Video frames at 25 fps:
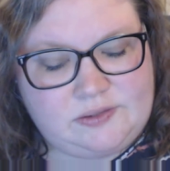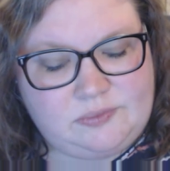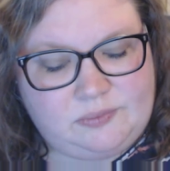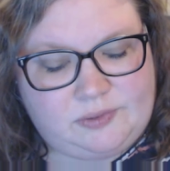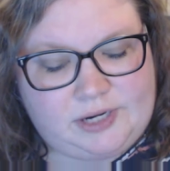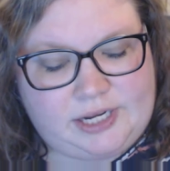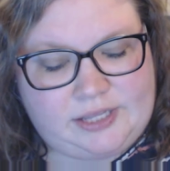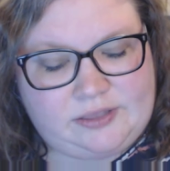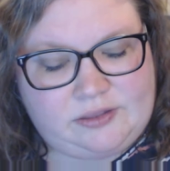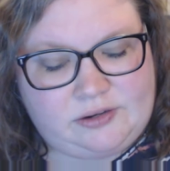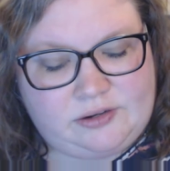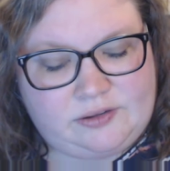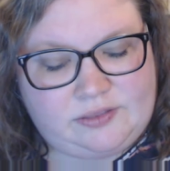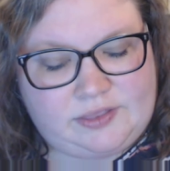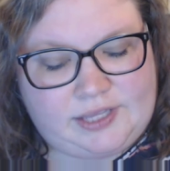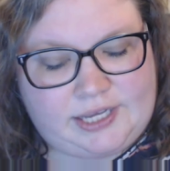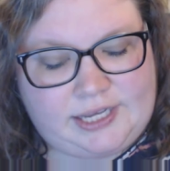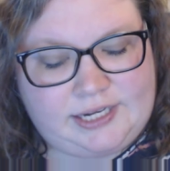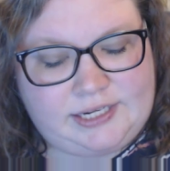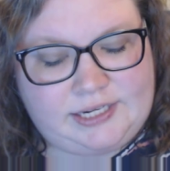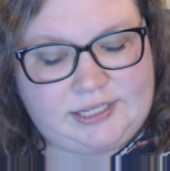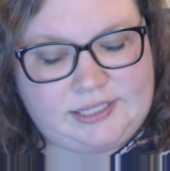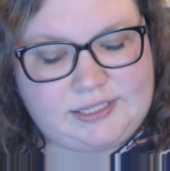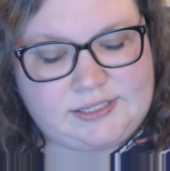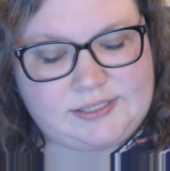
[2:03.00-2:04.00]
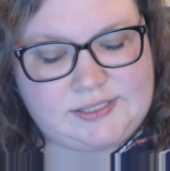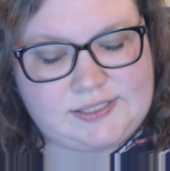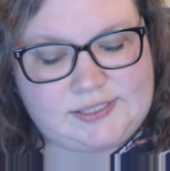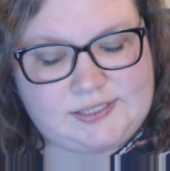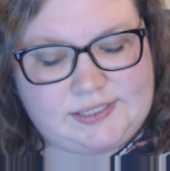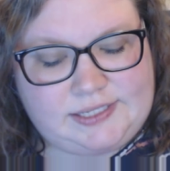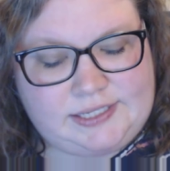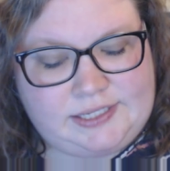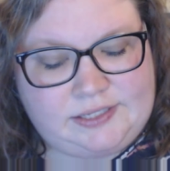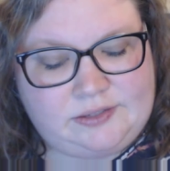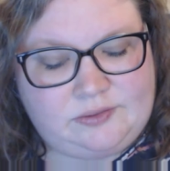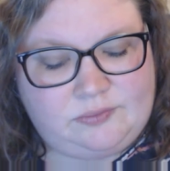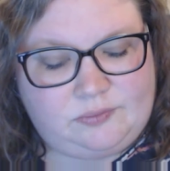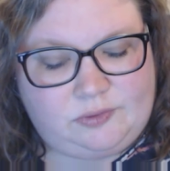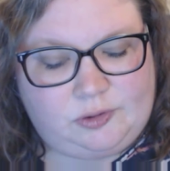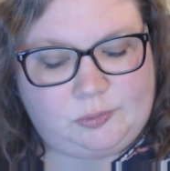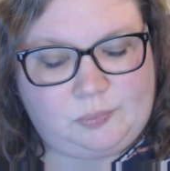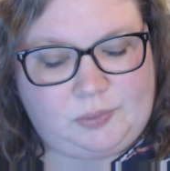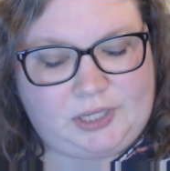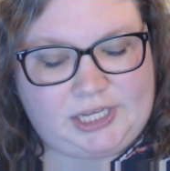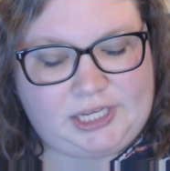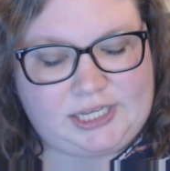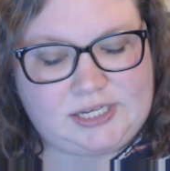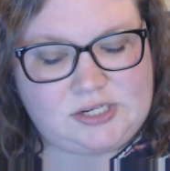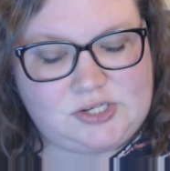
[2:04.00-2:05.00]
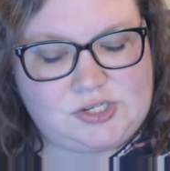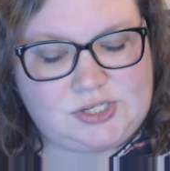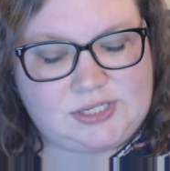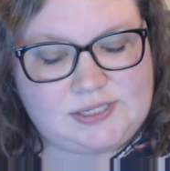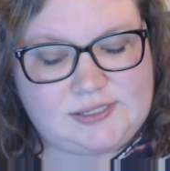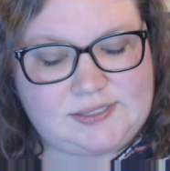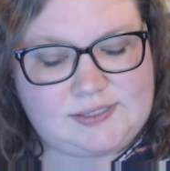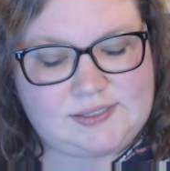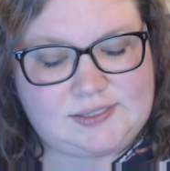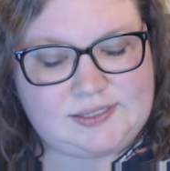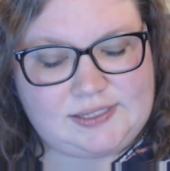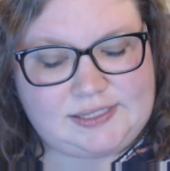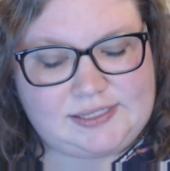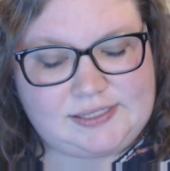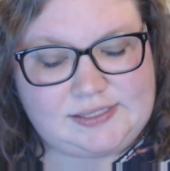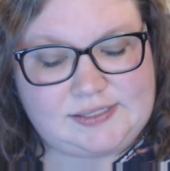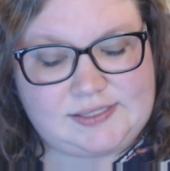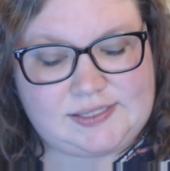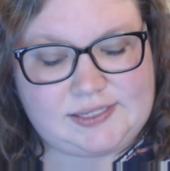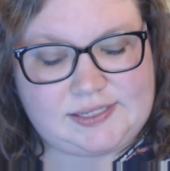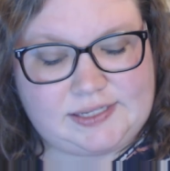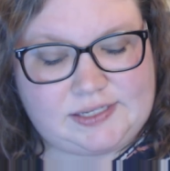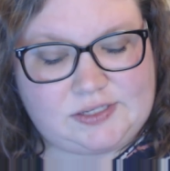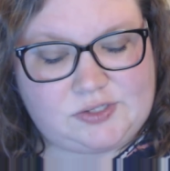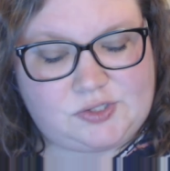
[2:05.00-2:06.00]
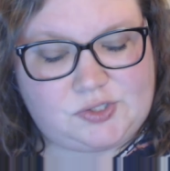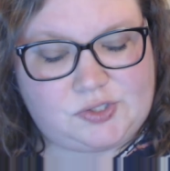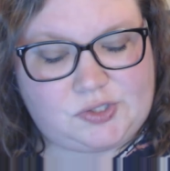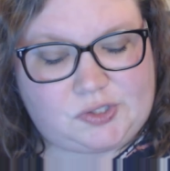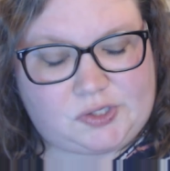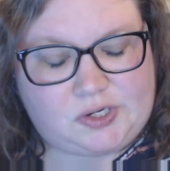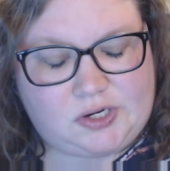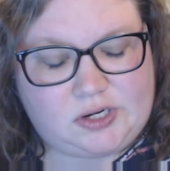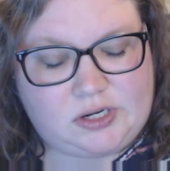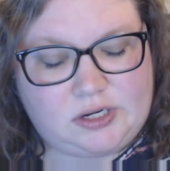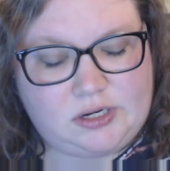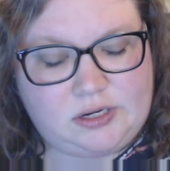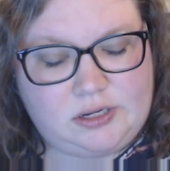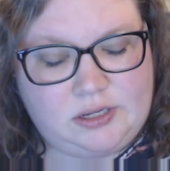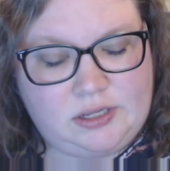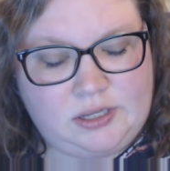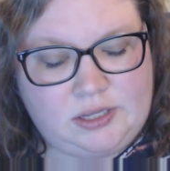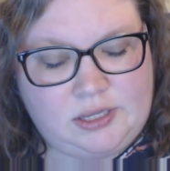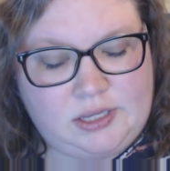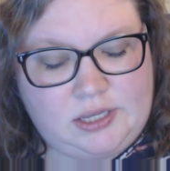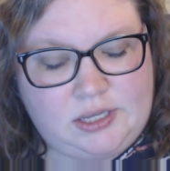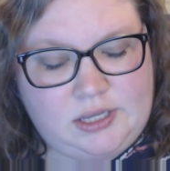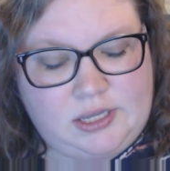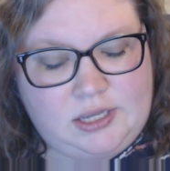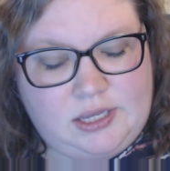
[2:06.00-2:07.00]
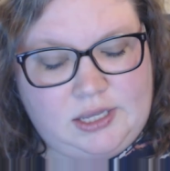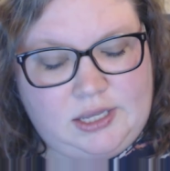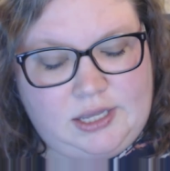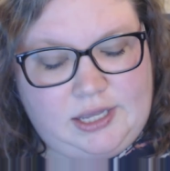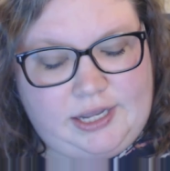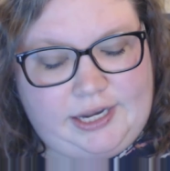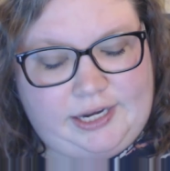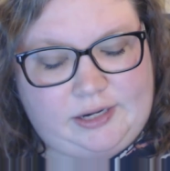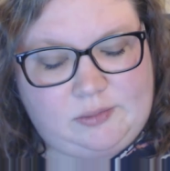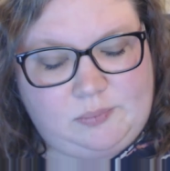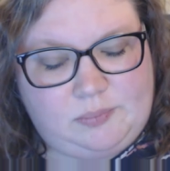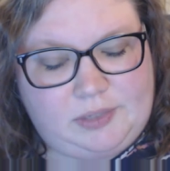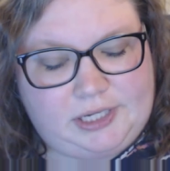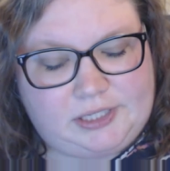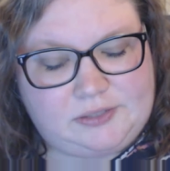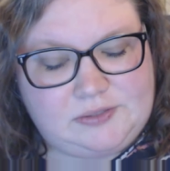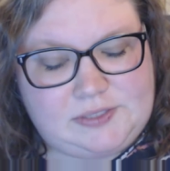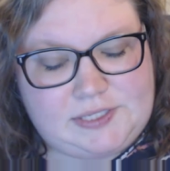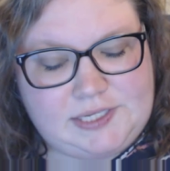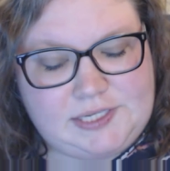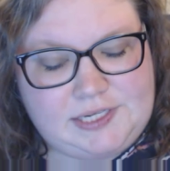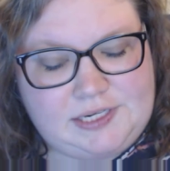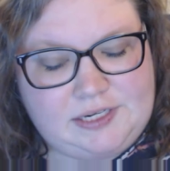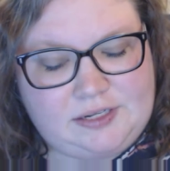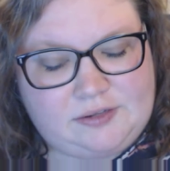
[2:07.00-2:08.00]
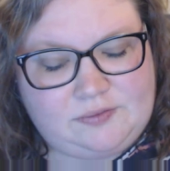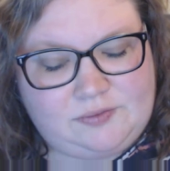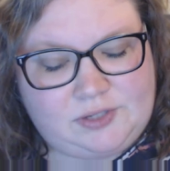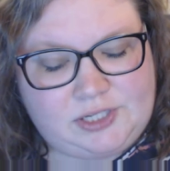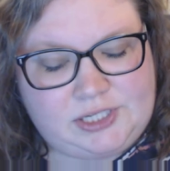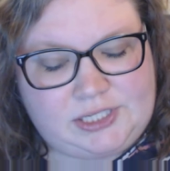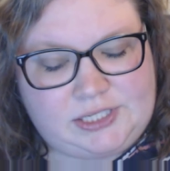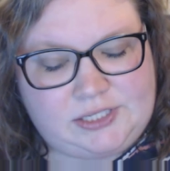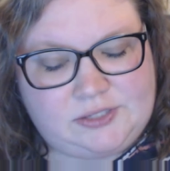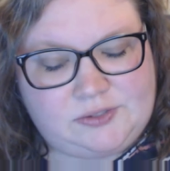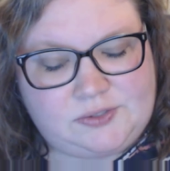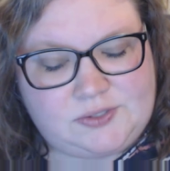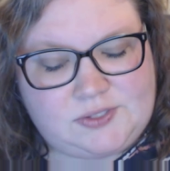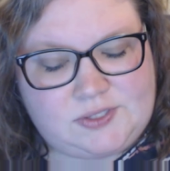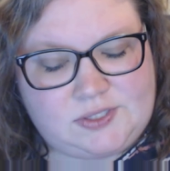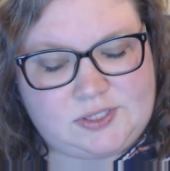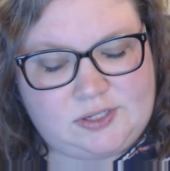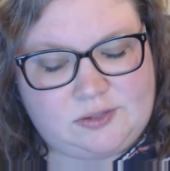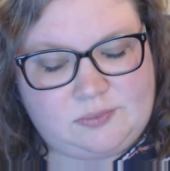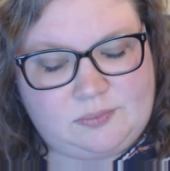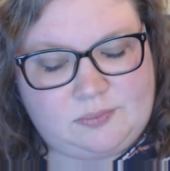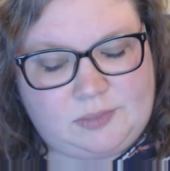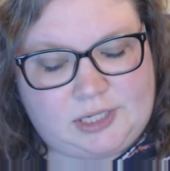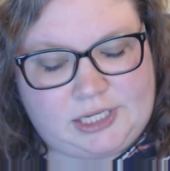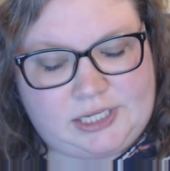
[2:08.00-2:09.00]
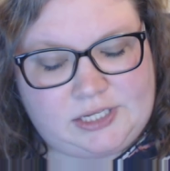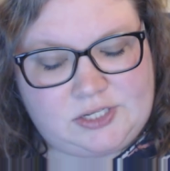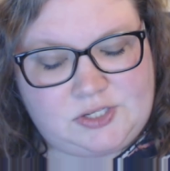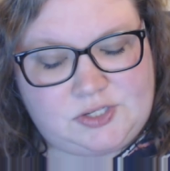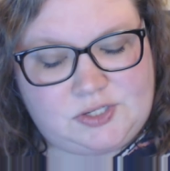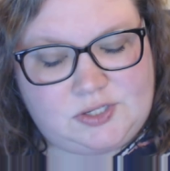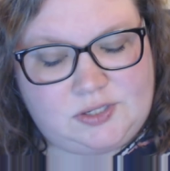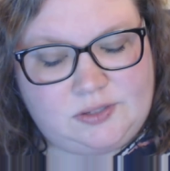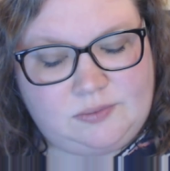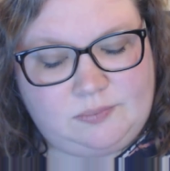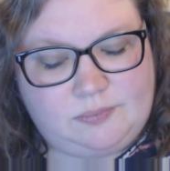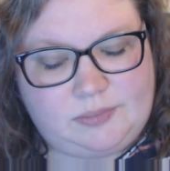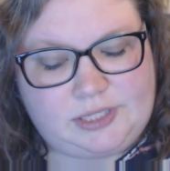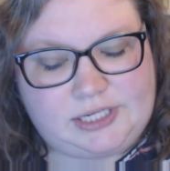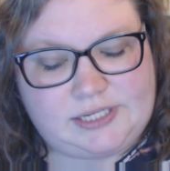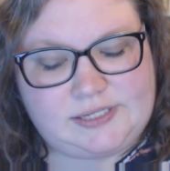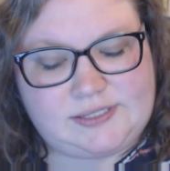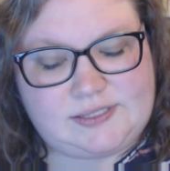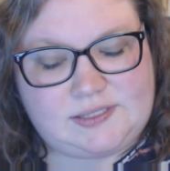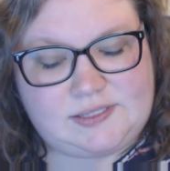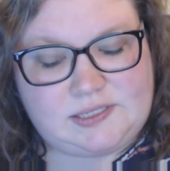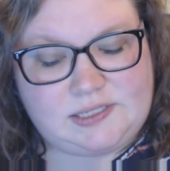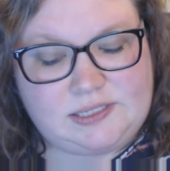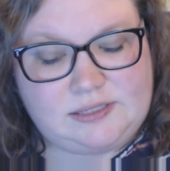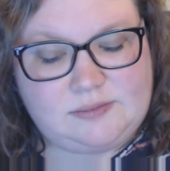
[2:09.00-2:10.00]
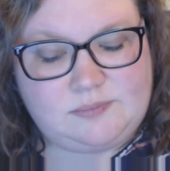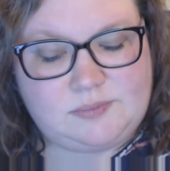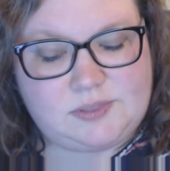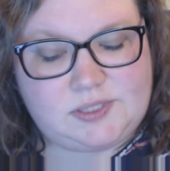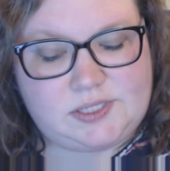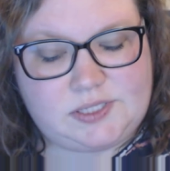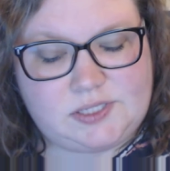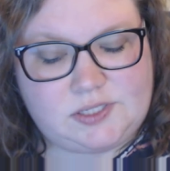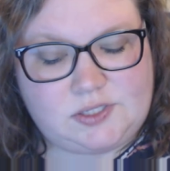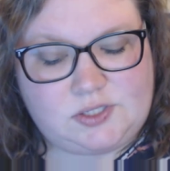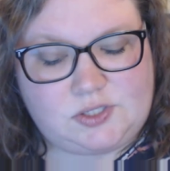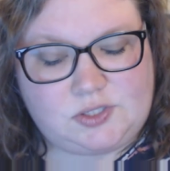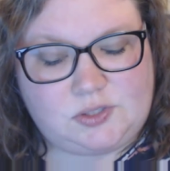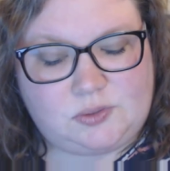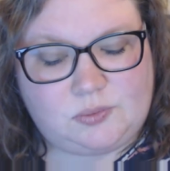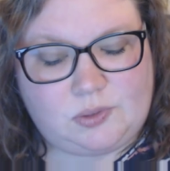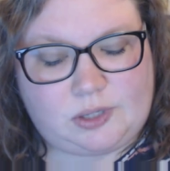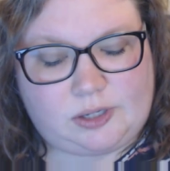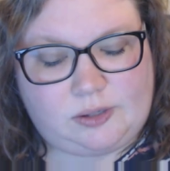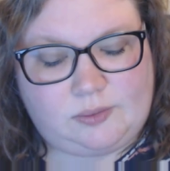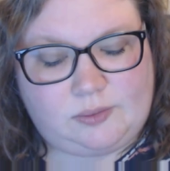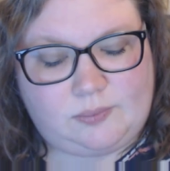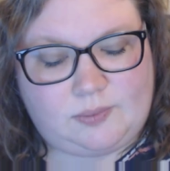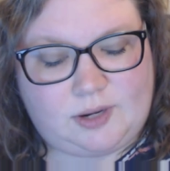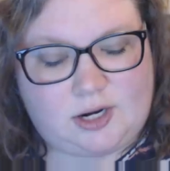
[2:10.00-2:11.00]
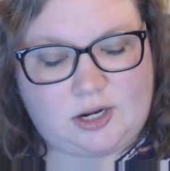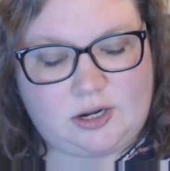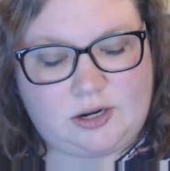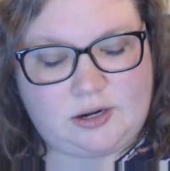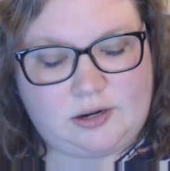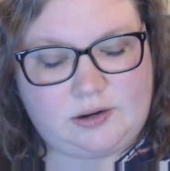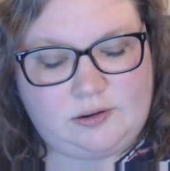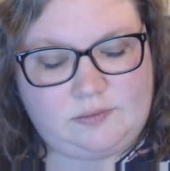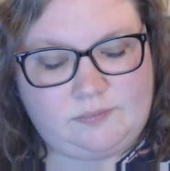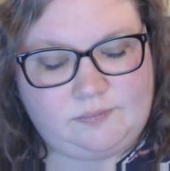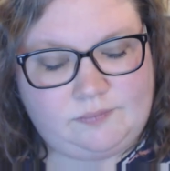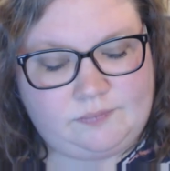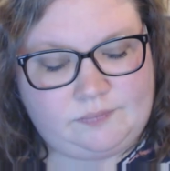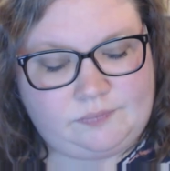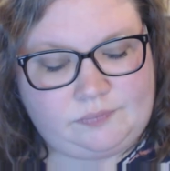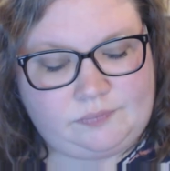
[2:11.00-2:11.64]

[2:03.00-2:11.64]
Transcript: it rather that conceit rapacious is and strong, and bounty never yields so much, but it seems to do her wrong?